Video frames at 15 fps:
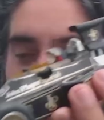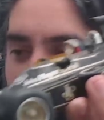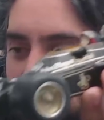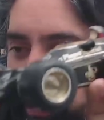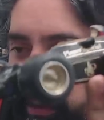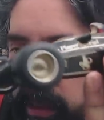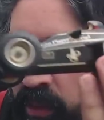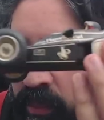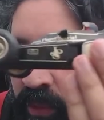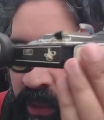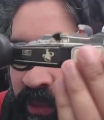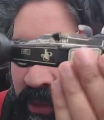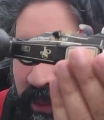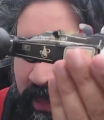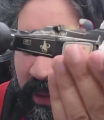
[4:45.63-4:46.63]
I was like, oh my
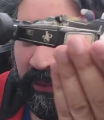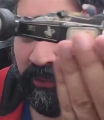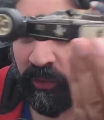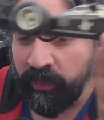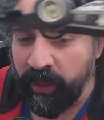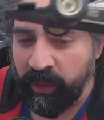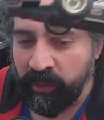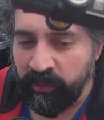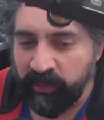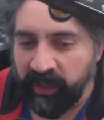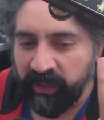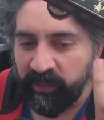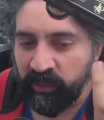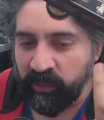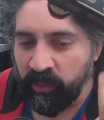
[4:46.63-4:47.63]
god, I paid £4.
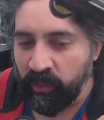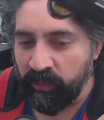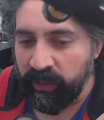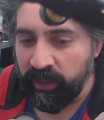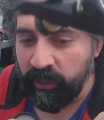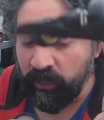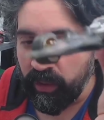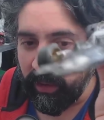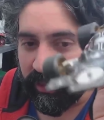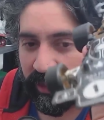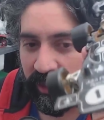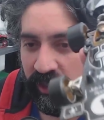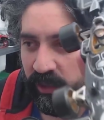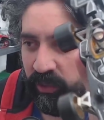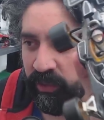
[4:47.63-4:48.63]
It's not really worth
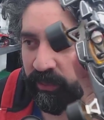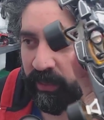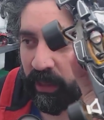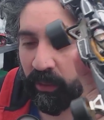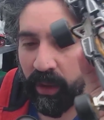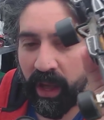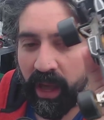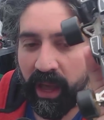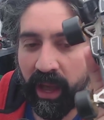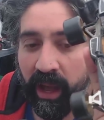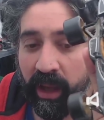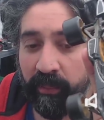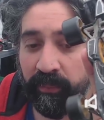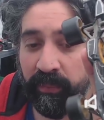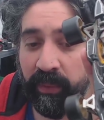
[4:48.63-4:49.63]
a huge amount.
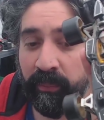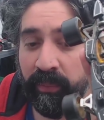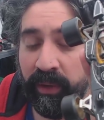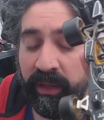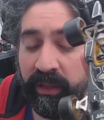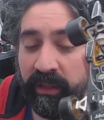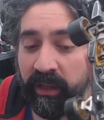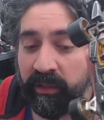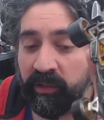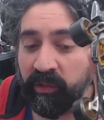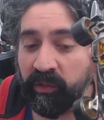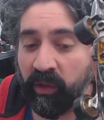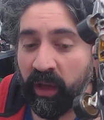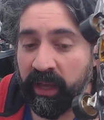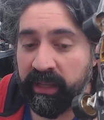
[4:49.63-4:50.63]
But
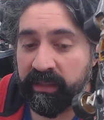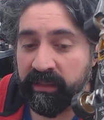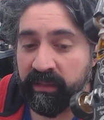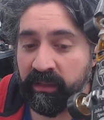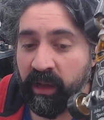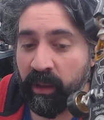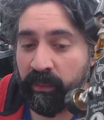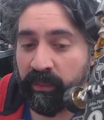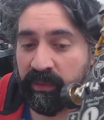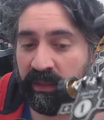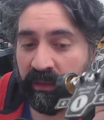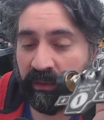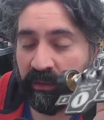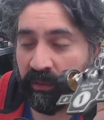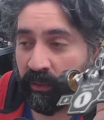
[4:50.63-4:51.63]
size comes
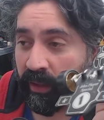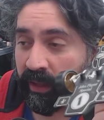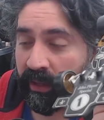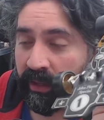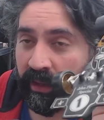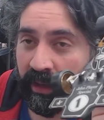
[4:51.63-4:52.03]
into it.